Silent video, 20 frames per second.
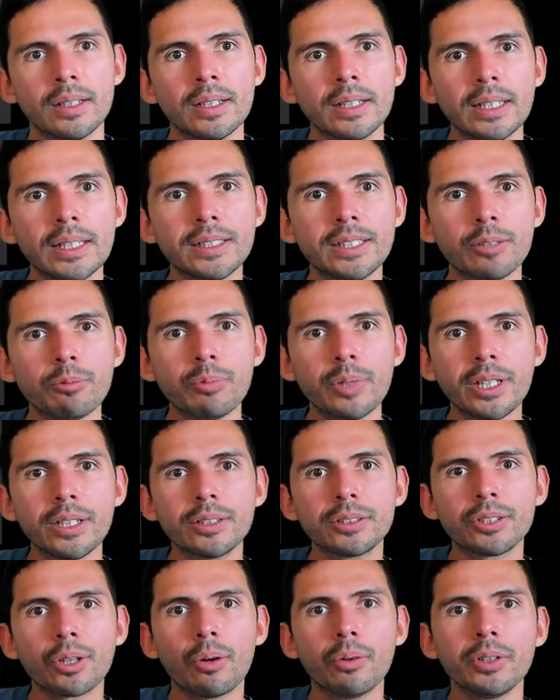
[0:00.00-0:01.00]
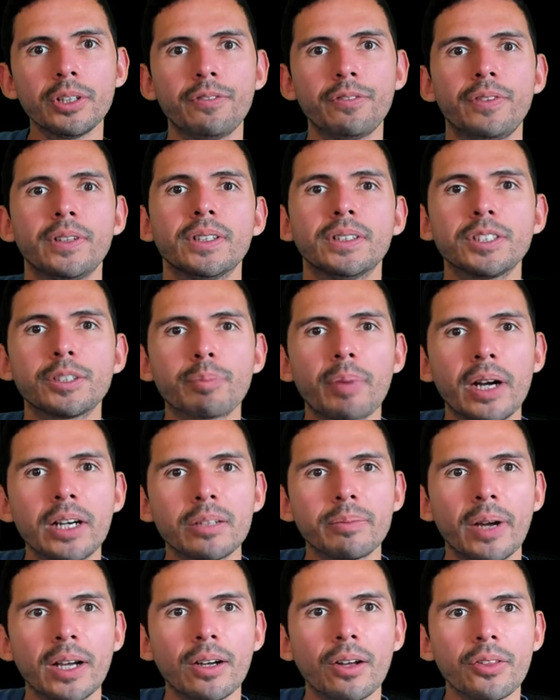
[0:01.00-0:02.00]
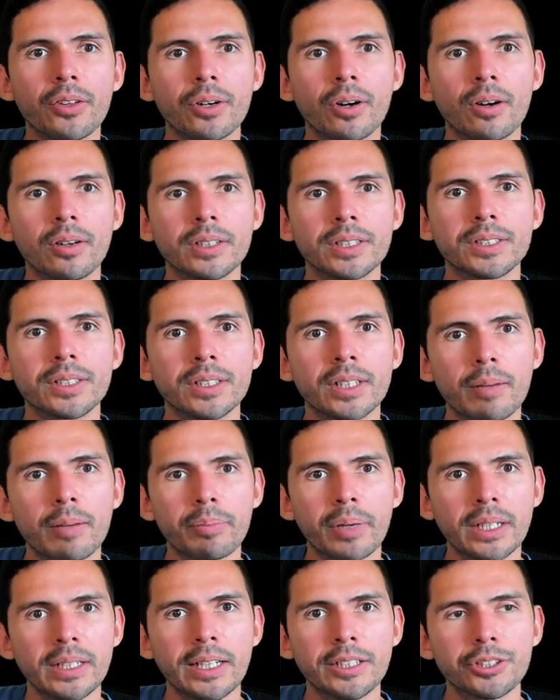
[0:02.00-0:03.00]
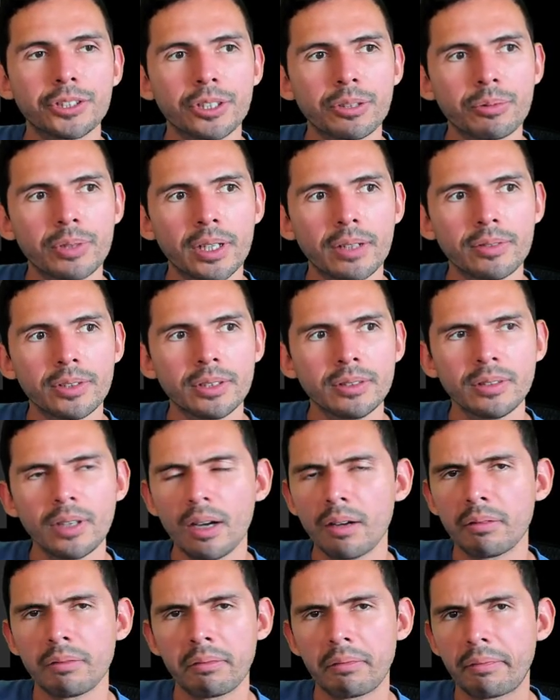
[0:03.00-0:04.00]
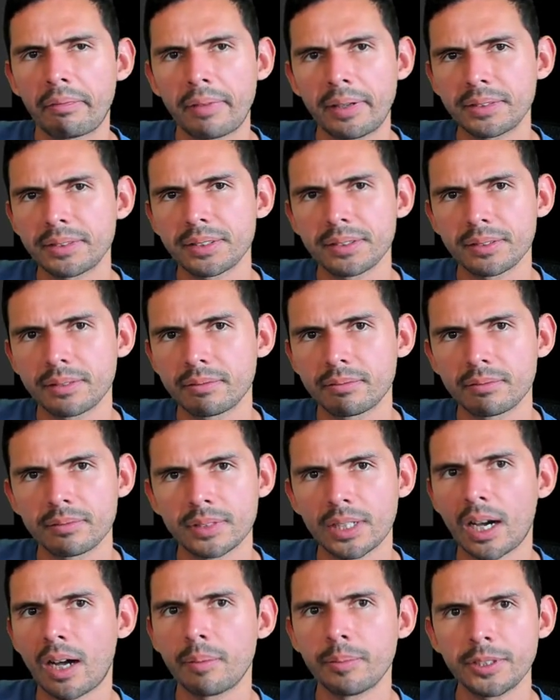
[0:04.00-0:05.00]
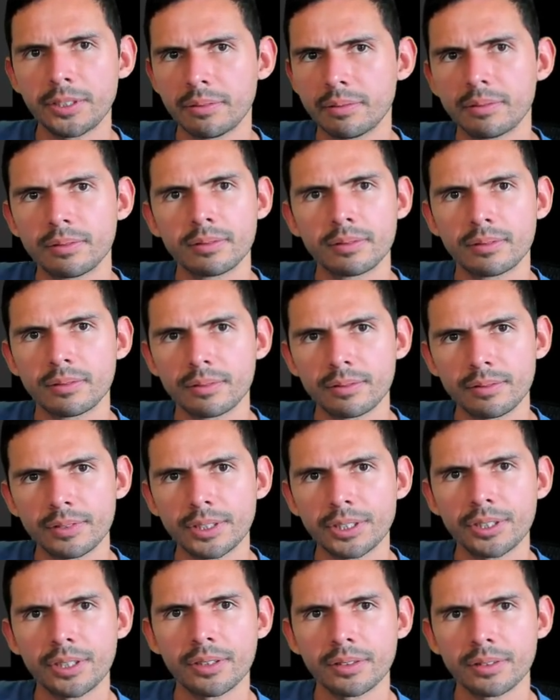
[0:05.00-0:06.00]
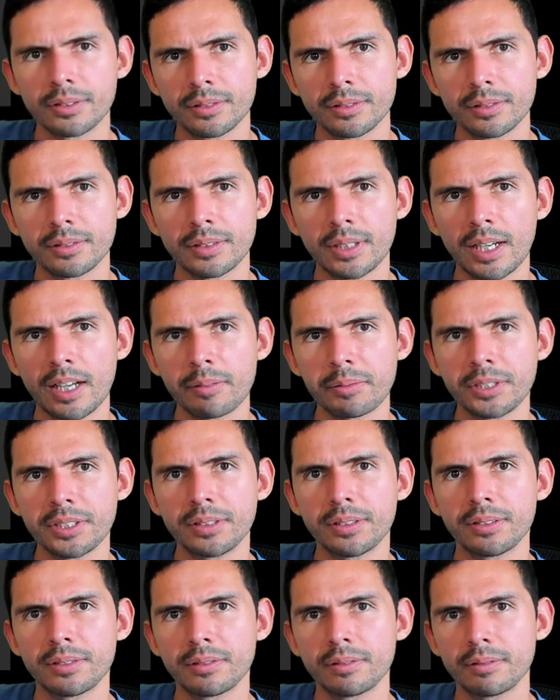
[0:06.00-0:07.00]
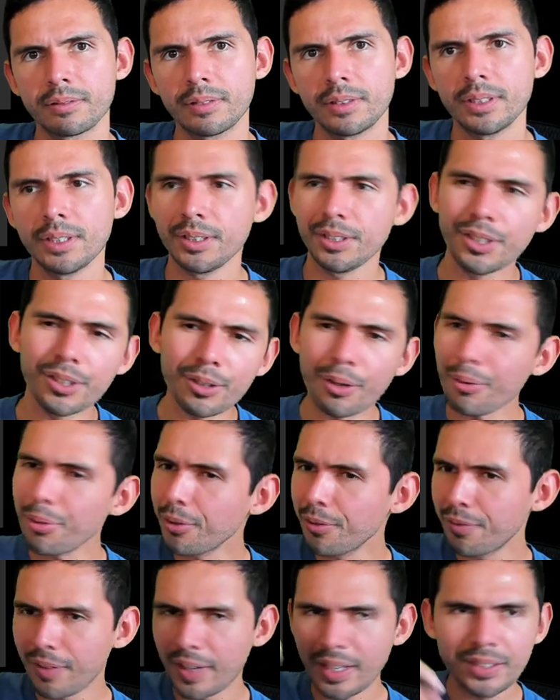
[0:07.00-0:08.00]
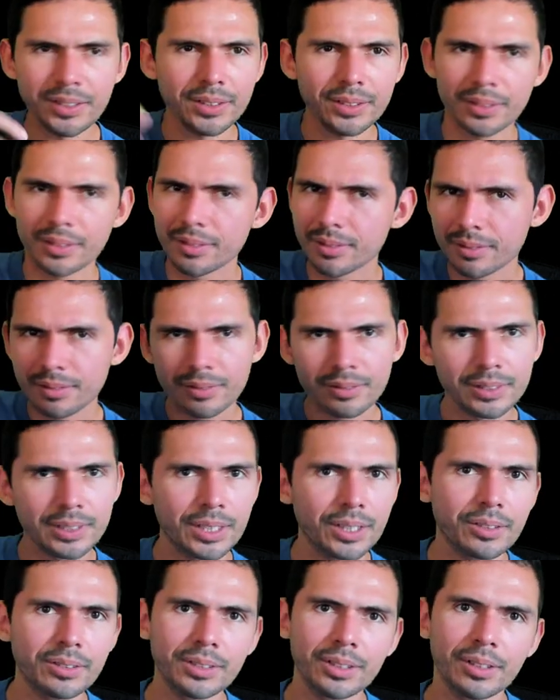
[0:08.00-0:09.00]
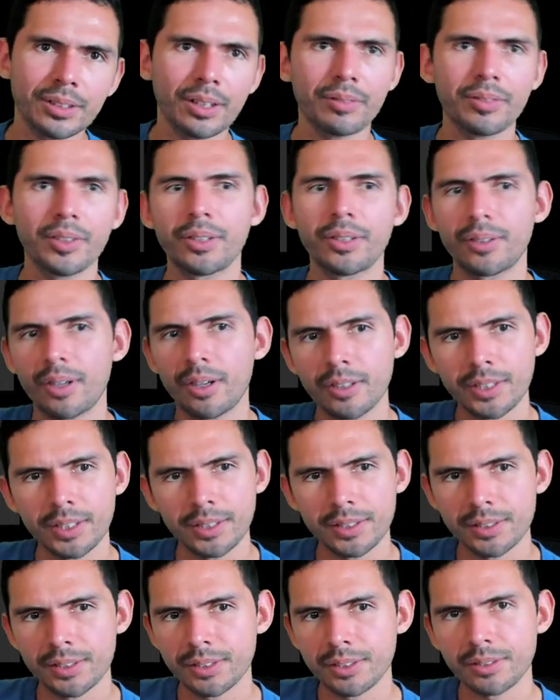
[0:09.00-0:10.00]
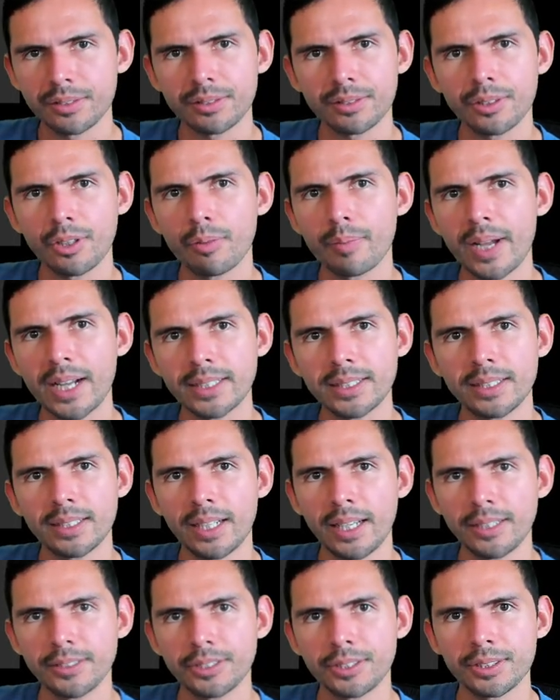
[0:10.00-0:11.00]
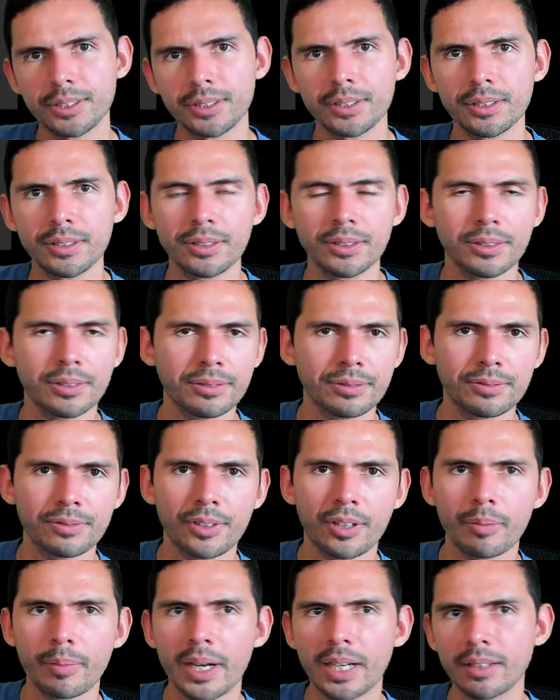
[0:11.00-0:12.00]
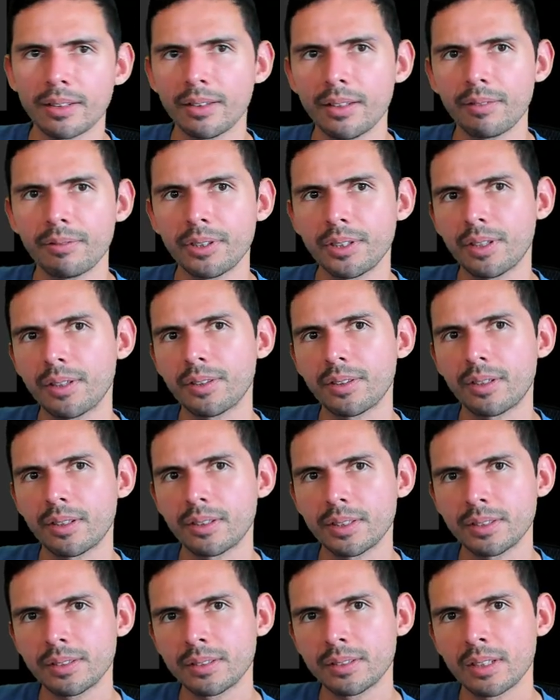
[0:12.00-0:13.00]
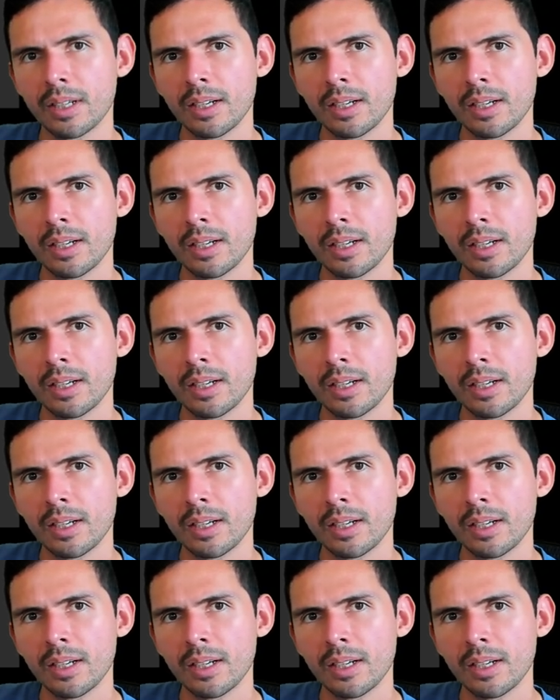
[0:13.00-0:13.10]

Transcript: Is it weird to only feel inspired by other artists and not by nature or whatever? No, That's common for sure. That happens. You'll go through phases. You know, you'll love other artists. You'll go back to nature. You'll fall back in love with other artists.